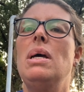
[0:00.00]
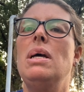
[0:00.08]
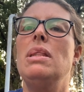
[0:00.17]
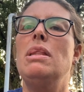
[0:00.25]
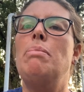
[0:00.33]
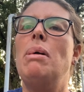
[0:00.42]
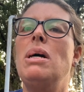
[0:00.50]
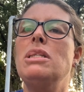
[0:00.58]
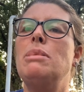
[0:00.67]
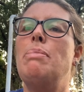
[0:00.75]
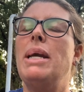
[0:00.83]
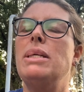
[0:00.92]
The
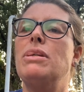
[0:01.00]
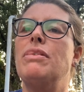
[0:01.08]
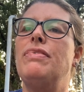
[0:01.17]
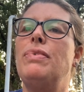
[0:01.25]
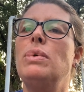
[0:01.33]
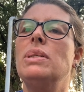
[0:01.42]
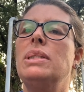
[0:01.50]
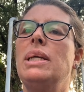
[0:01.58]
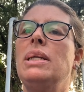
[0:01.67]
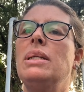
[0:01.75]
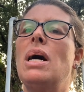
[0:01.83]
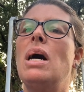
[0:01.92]
boss pays her
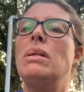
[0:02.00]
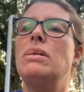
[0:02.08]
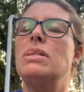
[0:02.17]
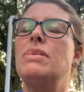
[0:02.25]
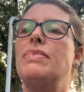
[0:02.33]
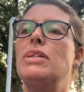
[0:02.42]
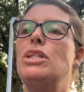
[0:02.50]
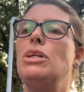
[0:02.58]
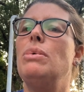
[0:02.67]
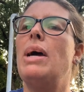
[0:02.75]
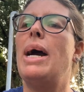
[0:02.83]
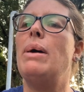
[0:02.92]
$14 for
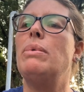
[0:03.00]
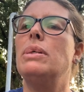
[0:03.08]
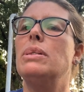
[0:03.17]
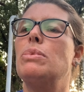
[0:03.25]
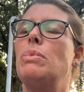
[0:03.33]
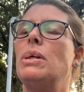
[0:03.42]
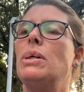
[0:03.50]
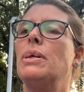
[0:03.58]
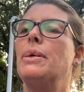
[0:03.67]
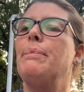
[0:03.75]
2 hours' work.